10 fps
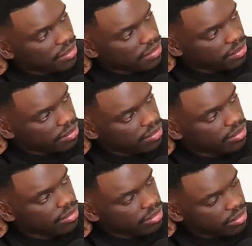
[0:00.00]

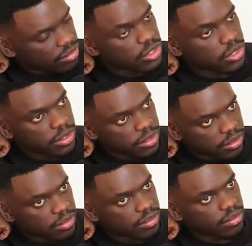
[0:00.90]

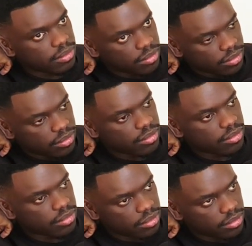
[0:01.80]

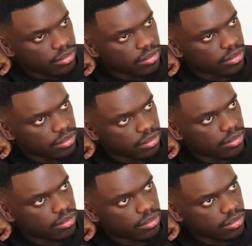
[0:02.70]

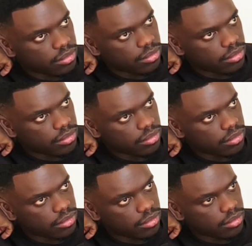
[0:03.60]

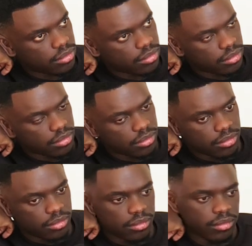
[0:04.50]

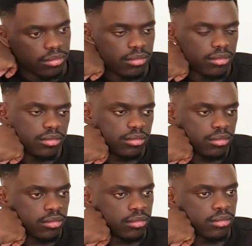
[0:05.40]

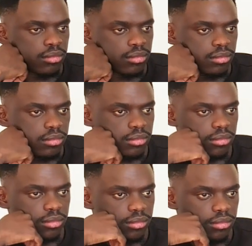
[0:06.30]
No words are spoken by the person on screen.